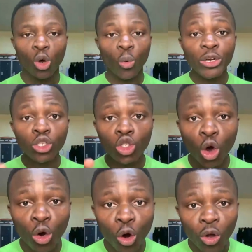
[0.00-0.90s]
with
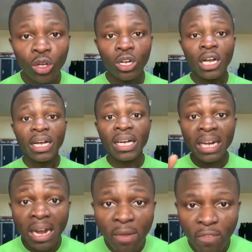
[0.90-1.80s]
sorrow,
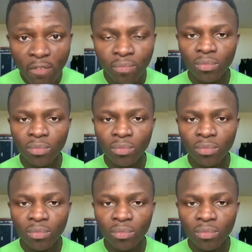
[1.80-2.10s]
grief,